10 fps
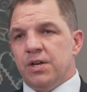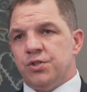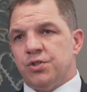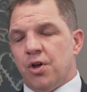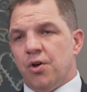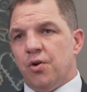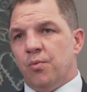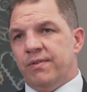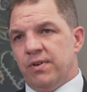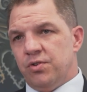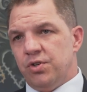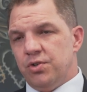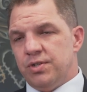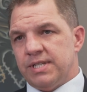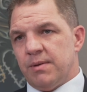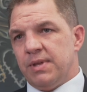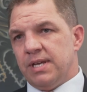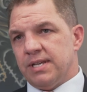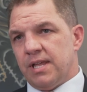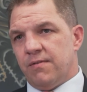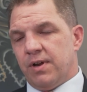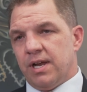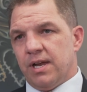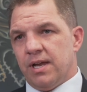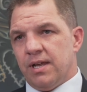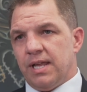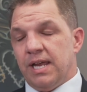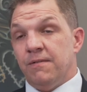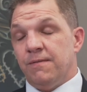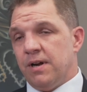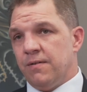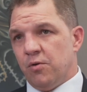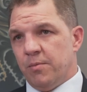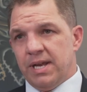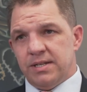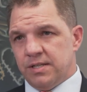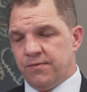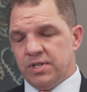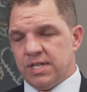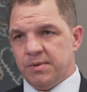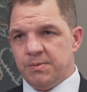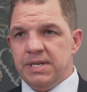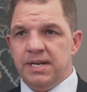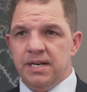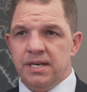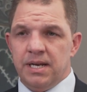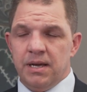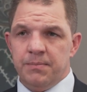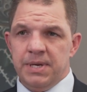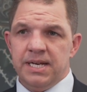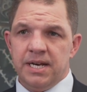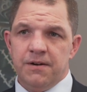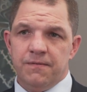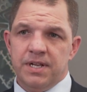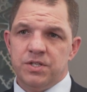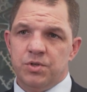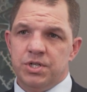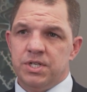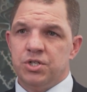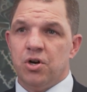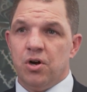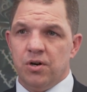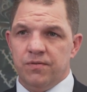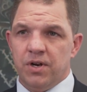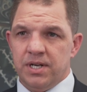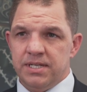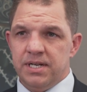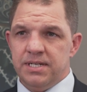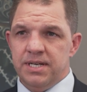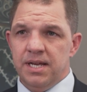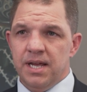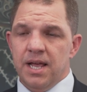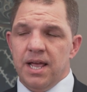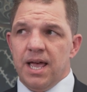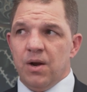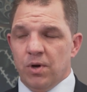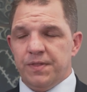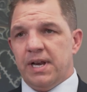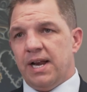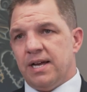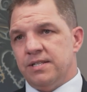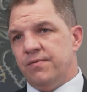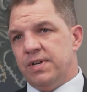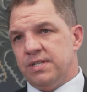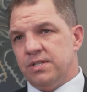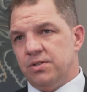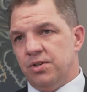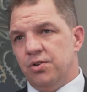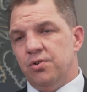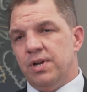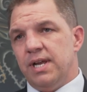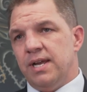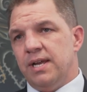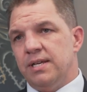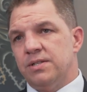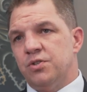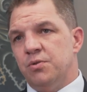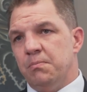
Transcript: So we've introduced something in South Africa in fund format. It's the first time it's been done in funds, which is a target volatility. And what that allows investors to do is to